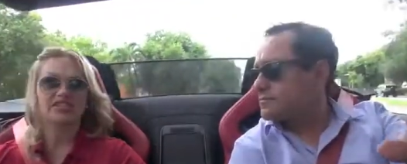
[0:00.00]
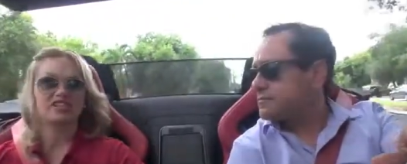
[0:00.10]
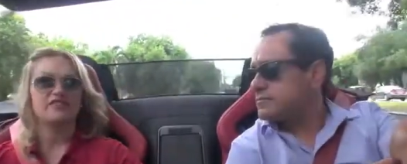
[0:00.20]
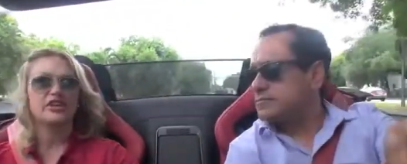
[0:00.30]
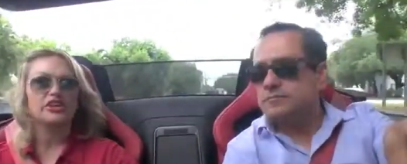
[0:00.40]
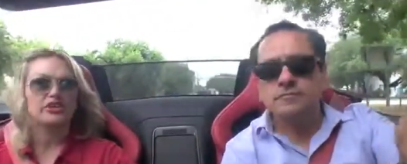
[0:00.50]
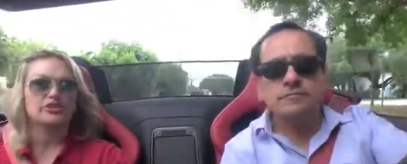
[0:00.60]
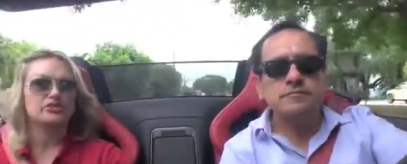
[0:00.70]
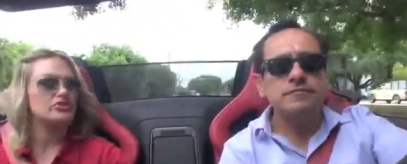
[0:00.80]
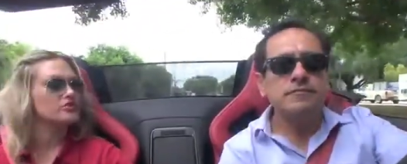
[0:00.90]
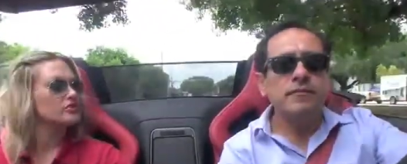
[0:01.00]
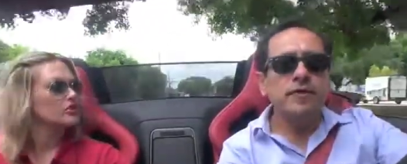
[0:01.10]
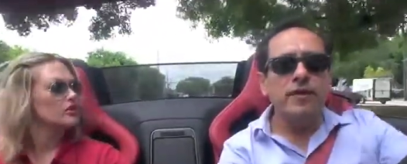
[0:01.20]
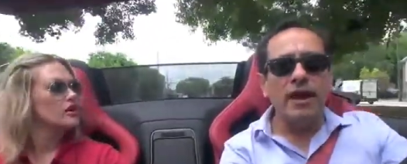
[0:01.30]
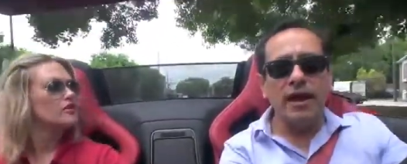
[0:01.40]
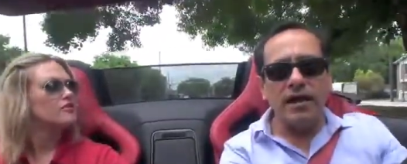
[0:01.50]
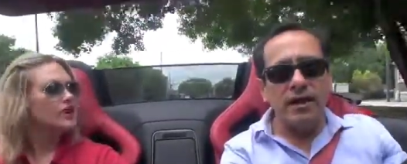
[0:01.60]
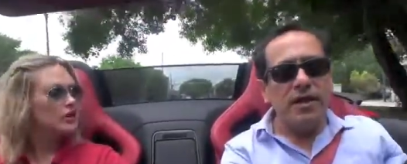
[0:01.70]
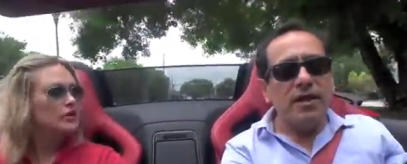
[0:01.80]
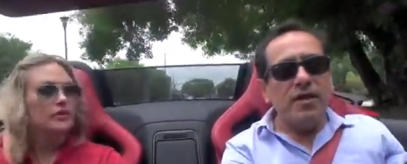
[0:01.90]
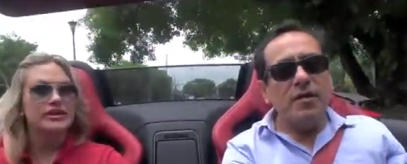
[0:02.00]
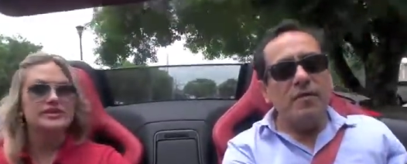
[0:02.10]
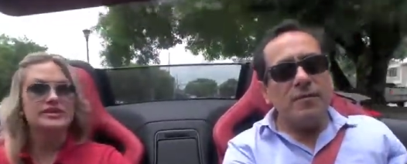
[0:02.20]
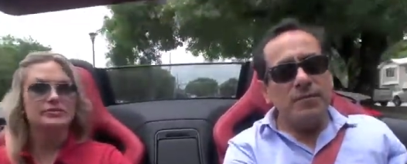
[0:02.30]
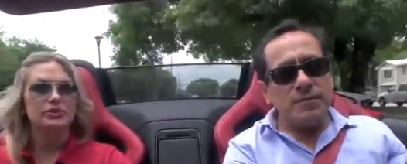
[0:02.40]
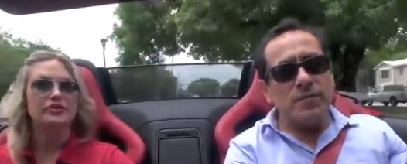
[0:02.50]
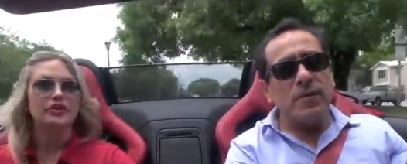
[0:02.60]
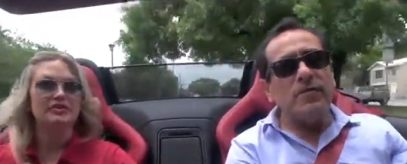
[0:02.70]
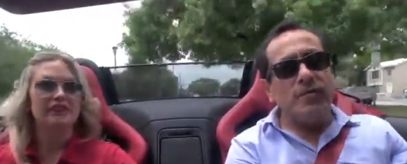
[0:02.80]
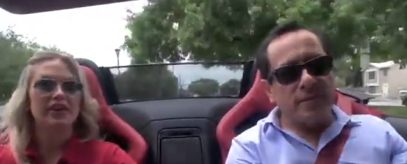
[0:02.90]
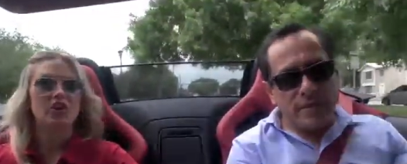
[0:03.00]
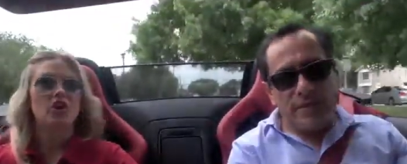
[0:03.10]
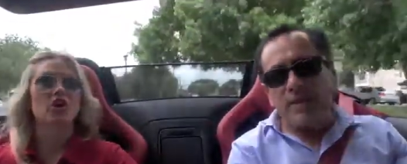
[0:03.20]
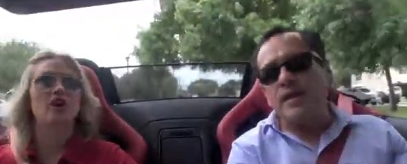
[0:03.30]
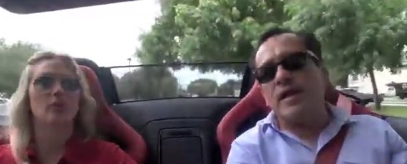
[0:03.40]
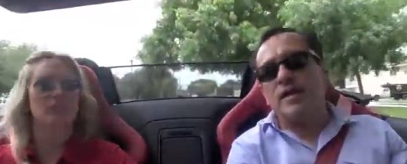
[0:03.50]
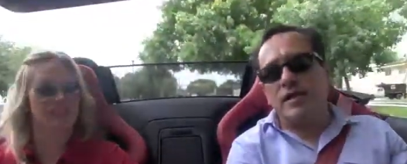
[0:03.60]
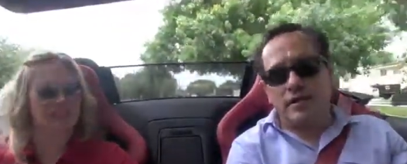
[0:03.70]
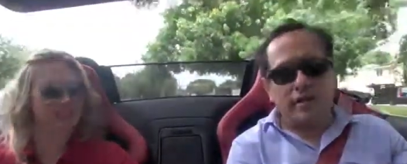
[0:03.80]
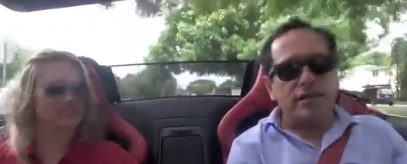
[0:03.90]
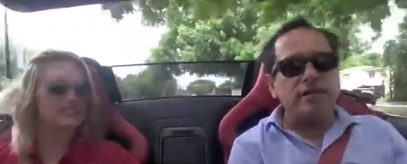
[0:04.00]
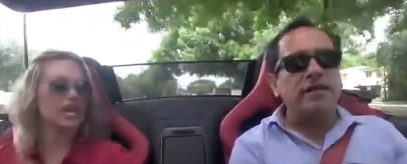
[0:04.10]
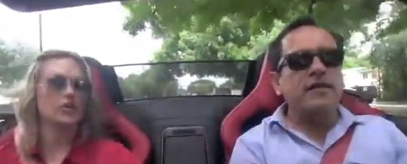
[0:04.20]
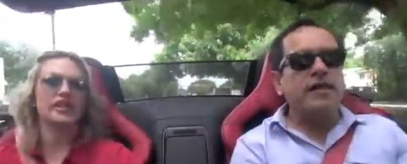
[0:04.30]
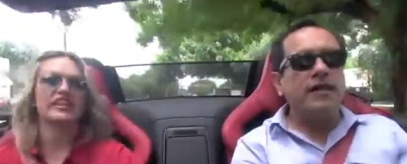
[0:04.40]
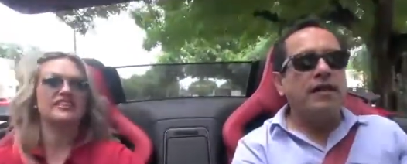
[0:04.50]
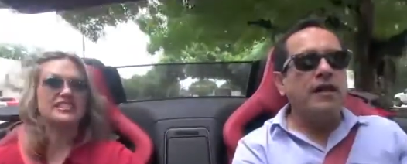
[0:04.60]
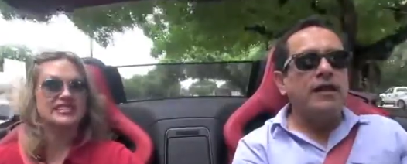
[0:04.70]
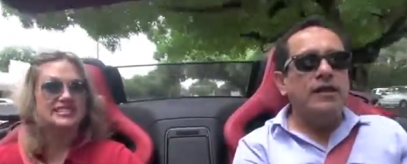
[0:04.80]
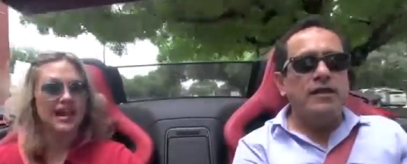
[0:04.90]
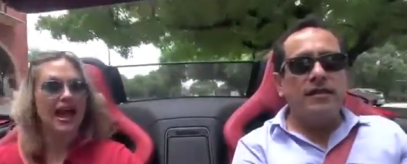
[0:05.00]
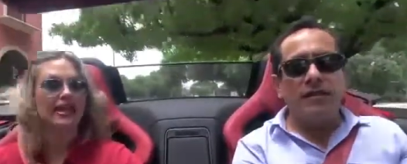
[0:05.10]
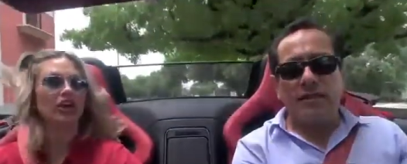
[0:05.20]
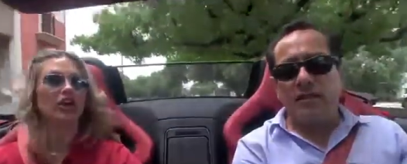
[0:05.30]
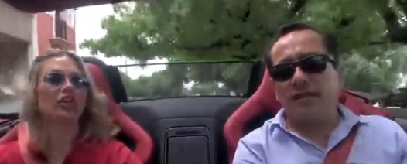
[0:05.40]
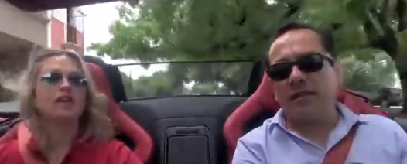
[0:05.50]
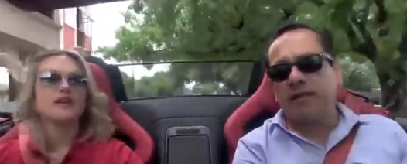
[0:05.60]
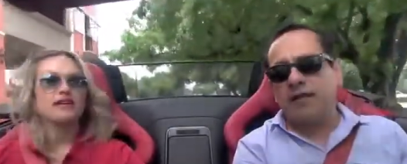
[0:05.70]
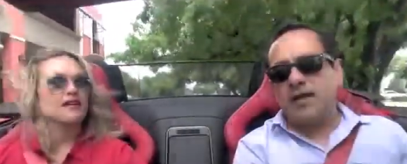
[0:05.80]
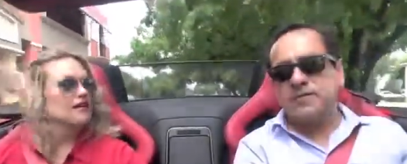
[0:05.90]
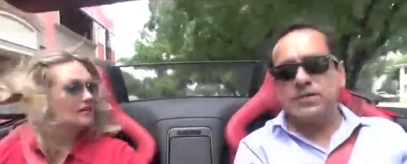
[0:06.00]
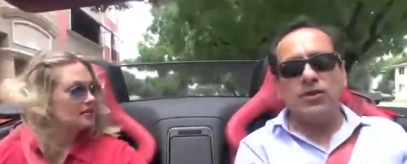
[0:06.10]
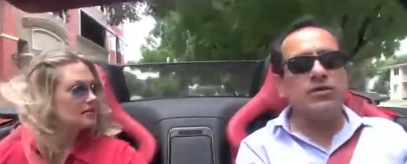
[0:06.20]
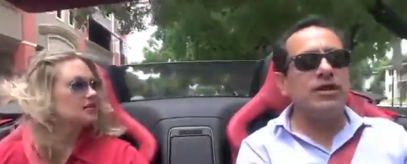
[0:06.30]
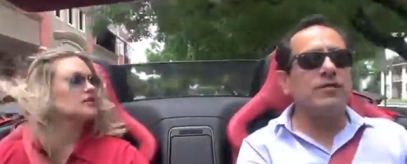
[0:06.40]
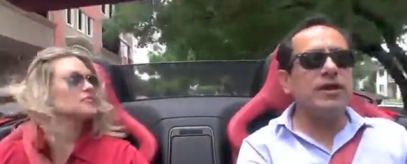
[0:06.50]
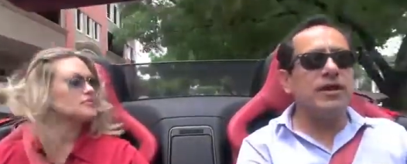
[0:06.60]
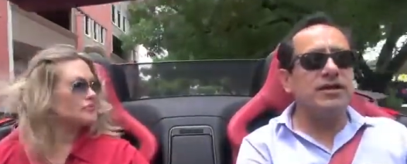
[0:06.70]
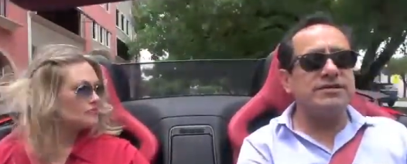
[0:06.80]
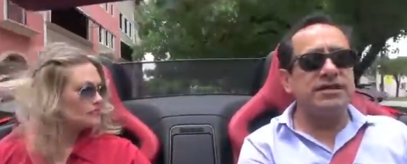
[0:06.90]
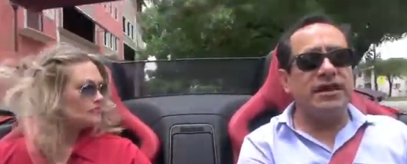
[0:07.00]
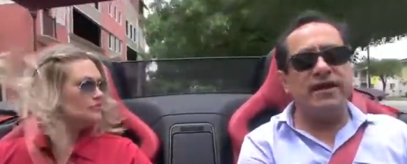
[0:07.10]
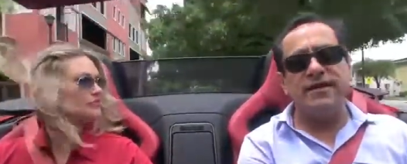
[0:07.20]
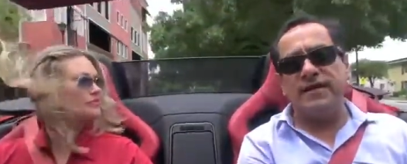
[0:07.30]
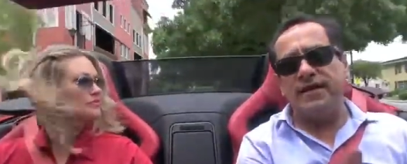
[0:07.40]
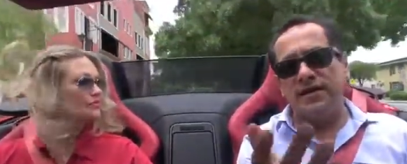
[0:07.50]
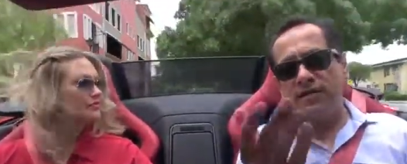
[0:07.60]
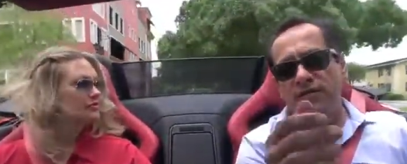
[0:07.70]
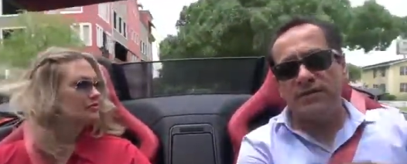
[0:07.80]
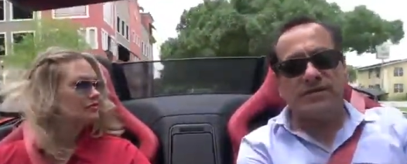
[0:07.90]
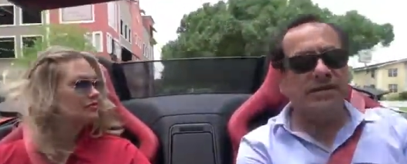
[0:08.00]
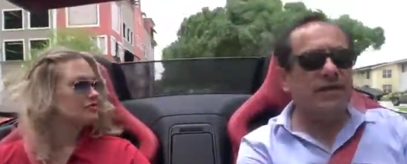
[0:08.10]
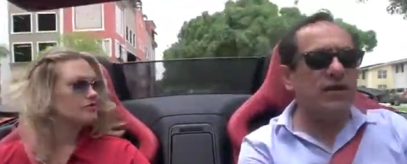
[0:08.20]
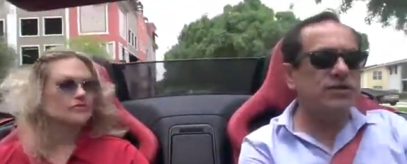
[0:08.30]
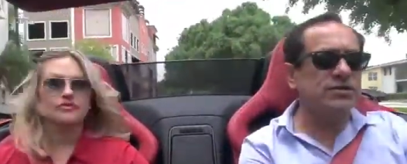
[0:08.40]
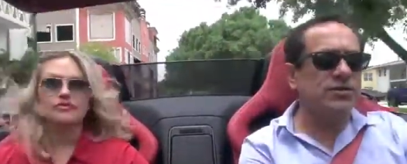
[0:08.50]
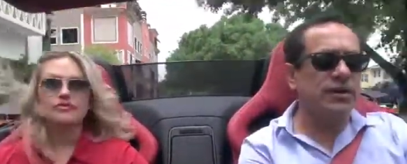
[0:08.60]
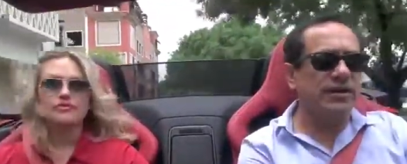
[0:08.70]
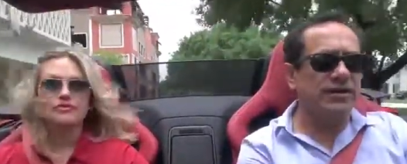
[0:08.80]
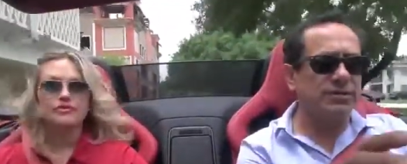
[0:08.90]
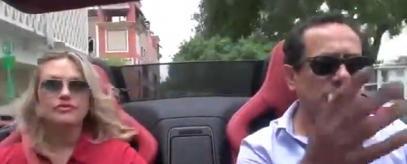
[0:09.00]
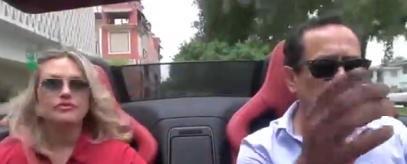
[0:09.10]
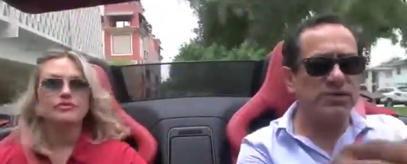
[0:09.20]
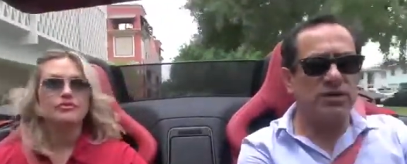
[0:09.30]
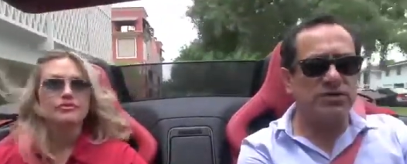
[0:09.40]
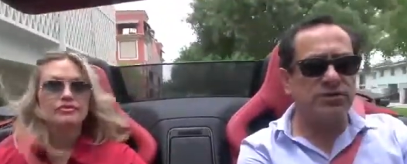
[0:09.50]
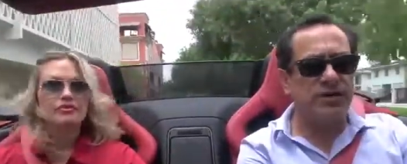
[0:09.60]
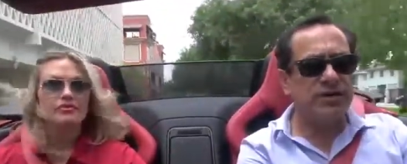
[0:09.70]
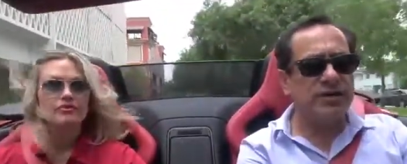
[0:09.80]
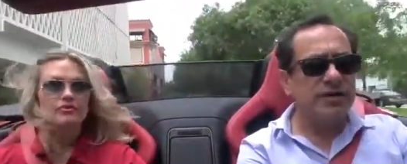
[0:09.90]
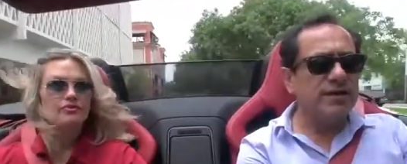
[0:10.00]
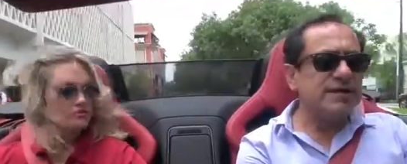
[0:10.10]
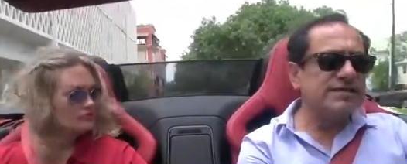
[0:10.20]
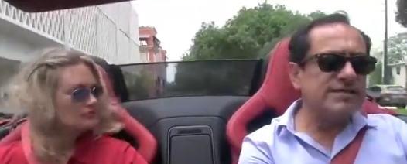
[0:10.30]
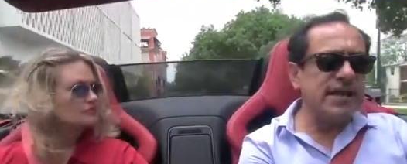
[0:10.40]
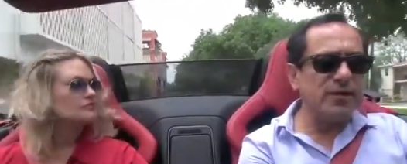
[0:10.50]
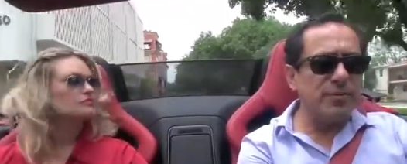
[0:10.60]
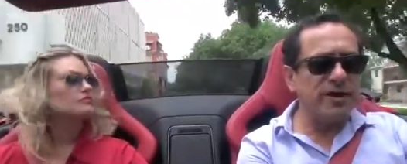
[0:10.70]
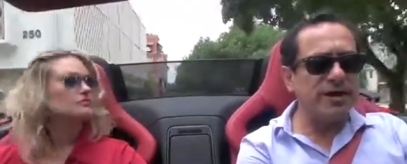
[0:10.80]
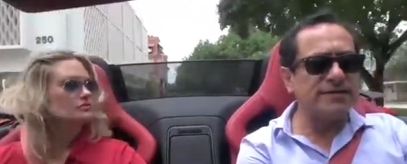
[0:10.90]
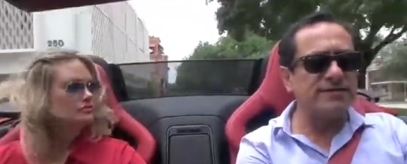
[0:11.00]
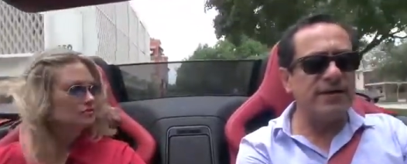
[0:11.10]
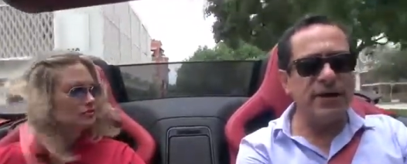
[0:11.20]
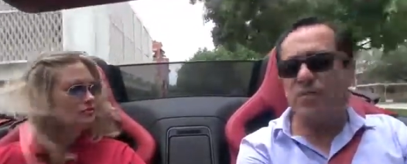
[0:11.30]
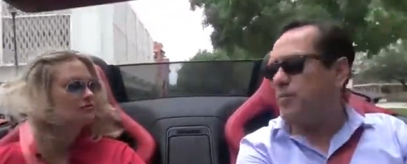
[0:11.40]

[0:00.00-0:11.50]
Speaker 1: six figures. Yeah. Very reasonable for a vehicle with this integrity, this style,
Speaker 2: Absolutely, because uh, the, obviously the luxury, the sports luxury segment, it's very